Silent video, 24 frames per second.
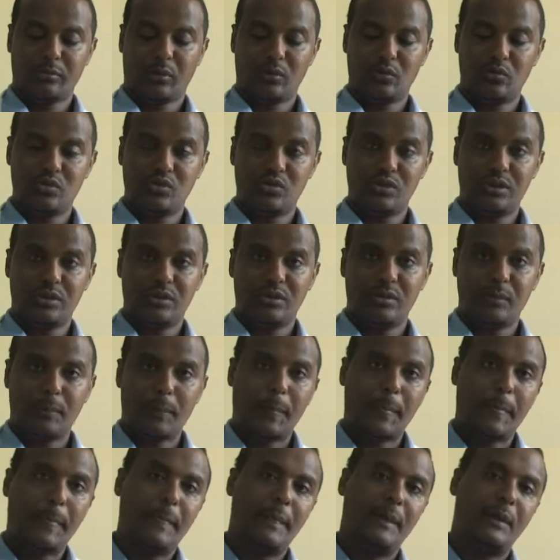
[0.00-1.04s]
procedure,
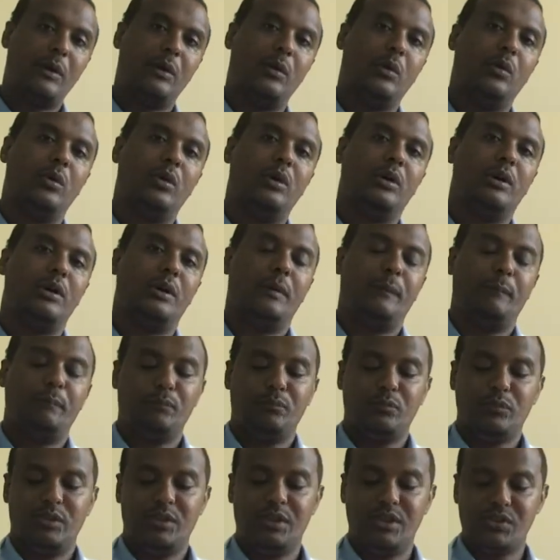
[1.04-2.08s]
um,
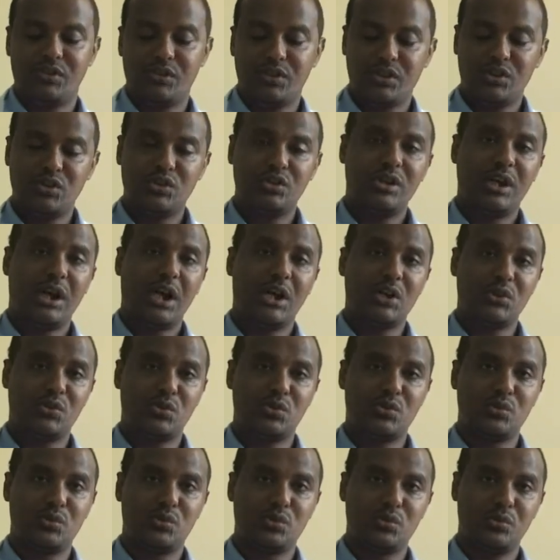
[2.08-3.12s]
the surgeon has
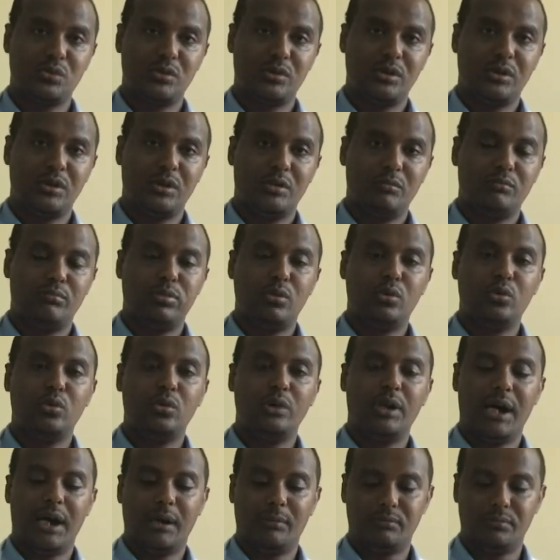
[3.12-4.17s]
to pull
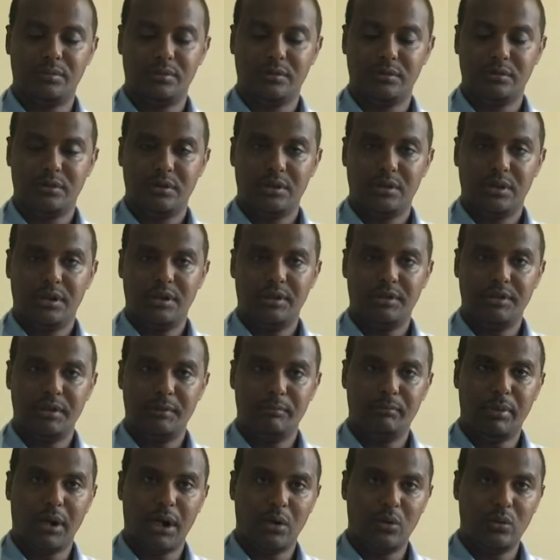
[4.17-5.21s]
up the
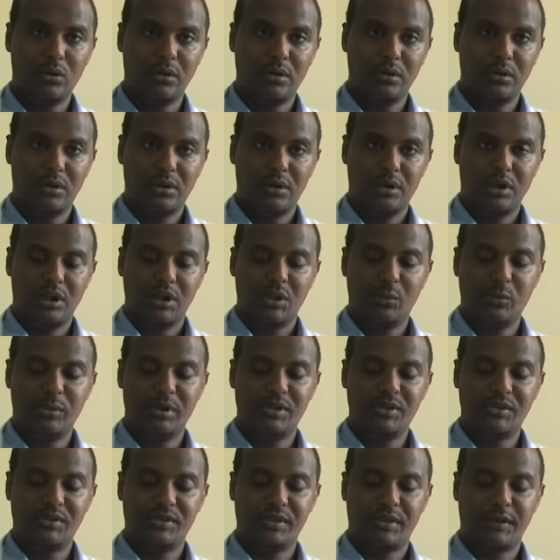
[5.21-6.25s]
bowel
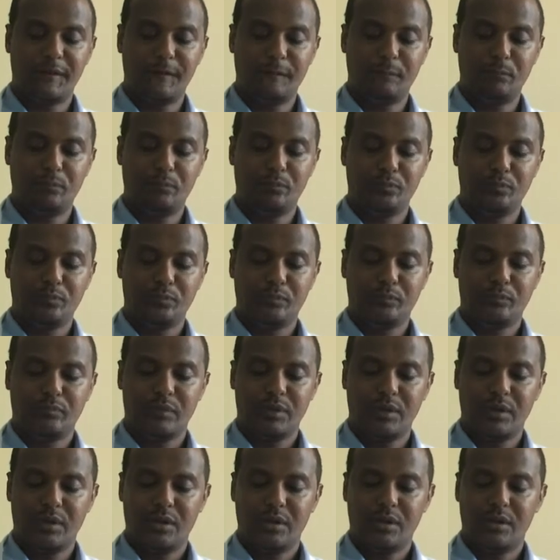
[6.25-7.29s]
with uh,
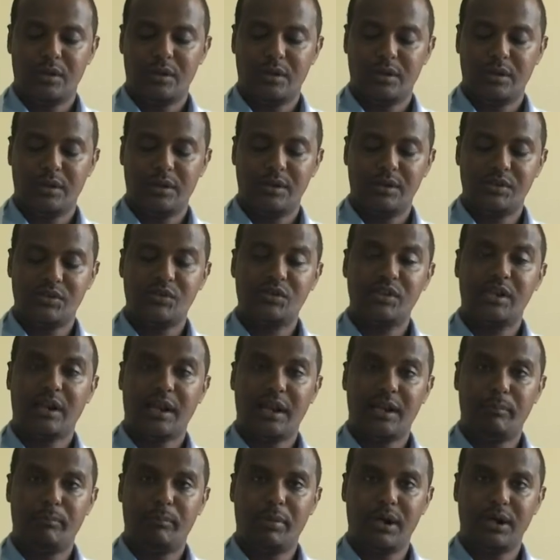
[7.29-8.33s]
a
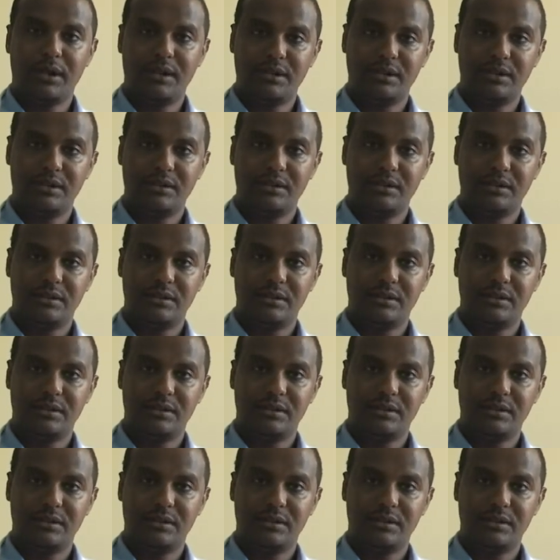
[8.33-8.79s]
sterile pack